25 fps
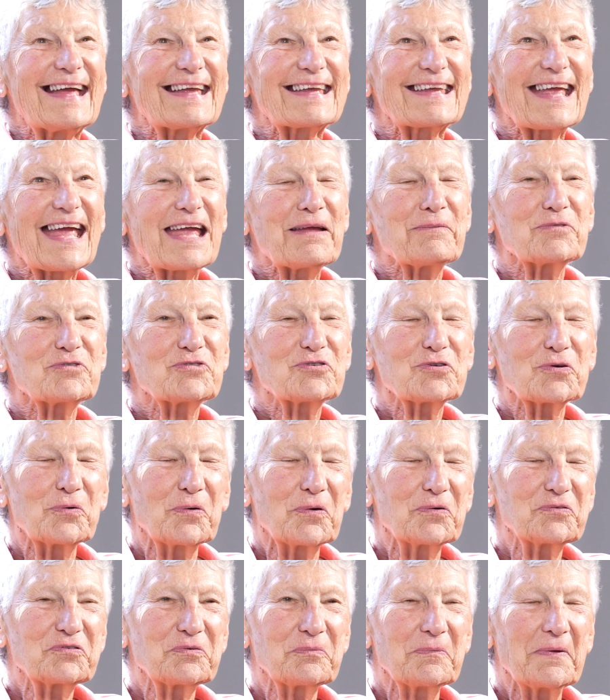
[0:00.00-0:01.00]
came and
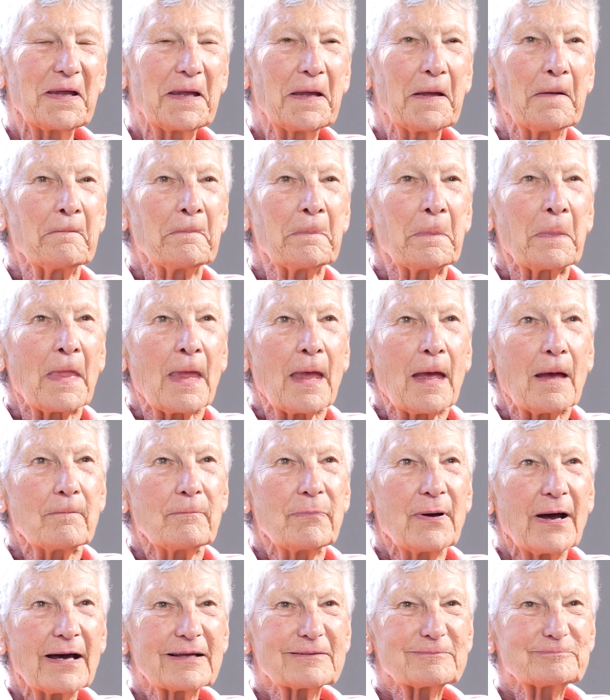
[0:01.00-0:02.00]
talked to me.
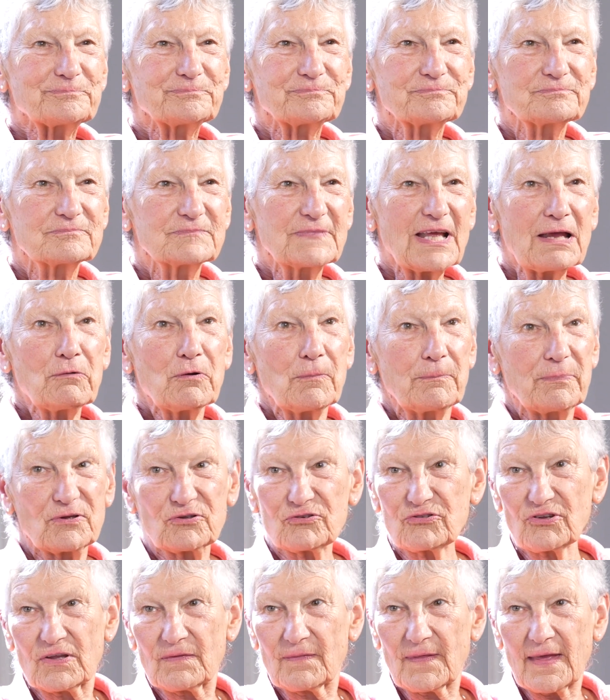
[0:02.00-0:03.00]
But they were
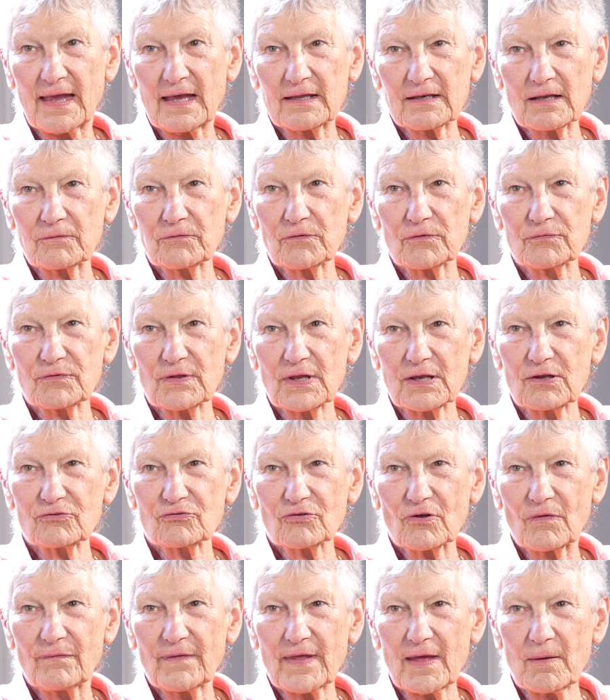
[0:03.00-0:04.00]
busy. They had other
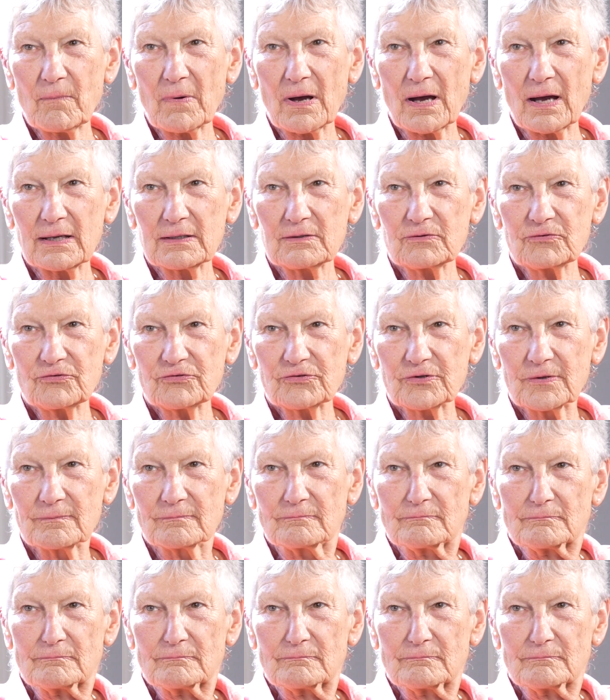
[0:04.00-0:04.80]
things on their minds.